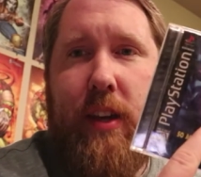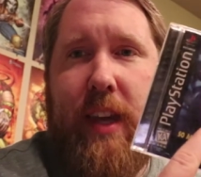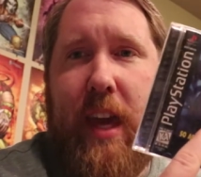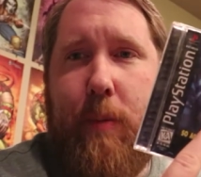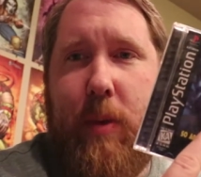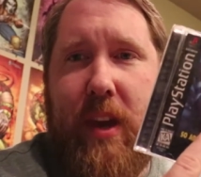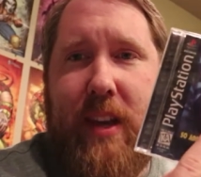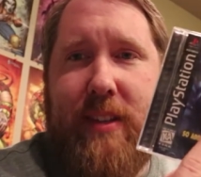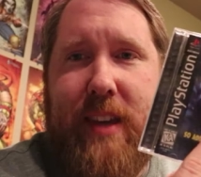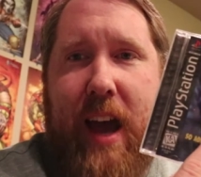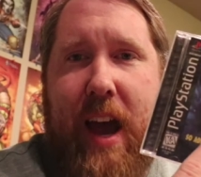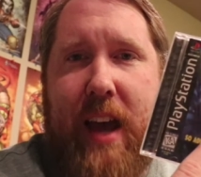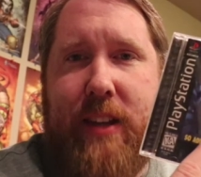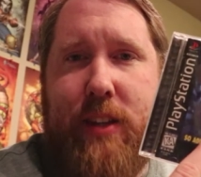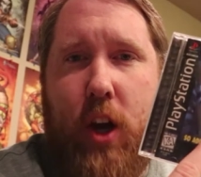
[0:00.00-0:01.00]
keeping his
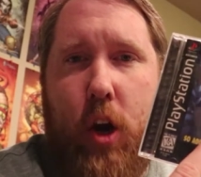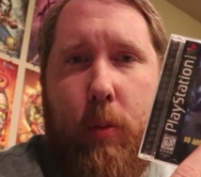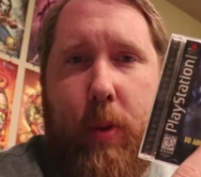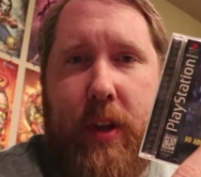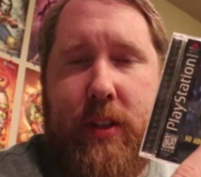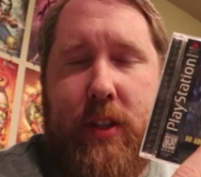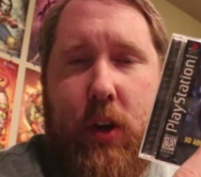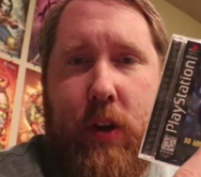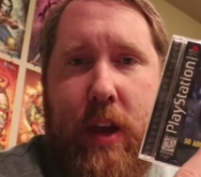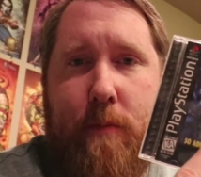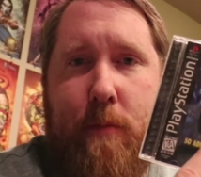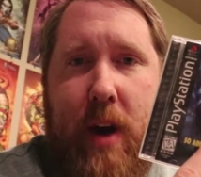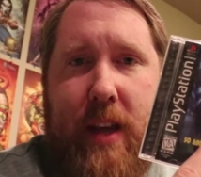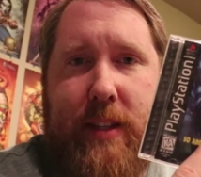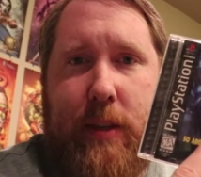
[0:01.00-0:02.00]
eyes open, so he
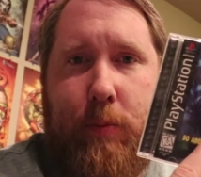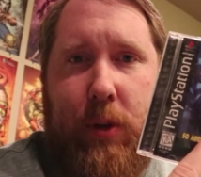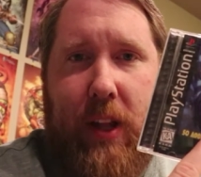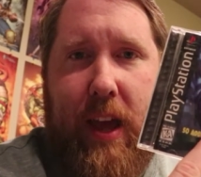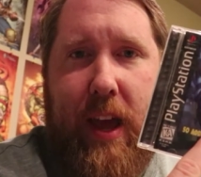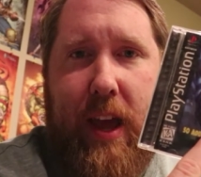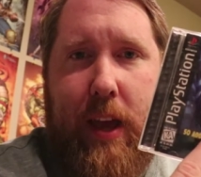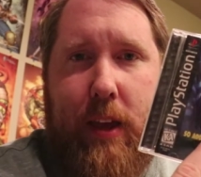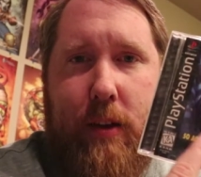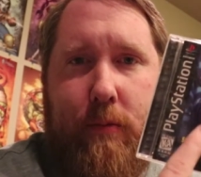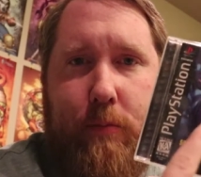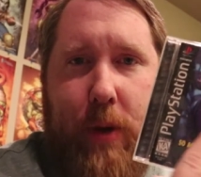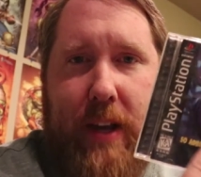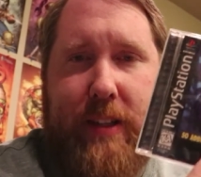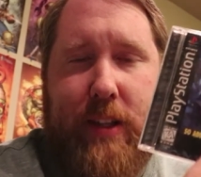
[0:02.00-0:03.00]
must play
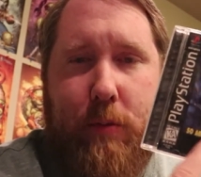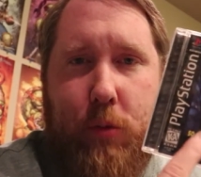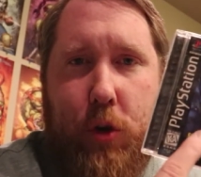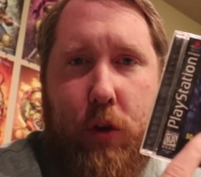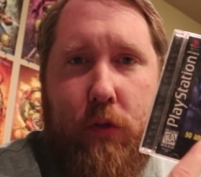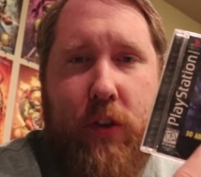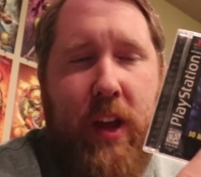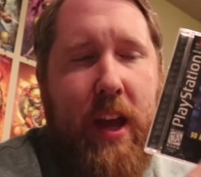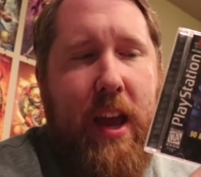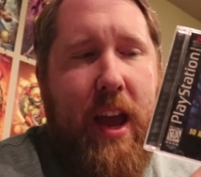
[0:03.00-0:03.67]
Bust a Move.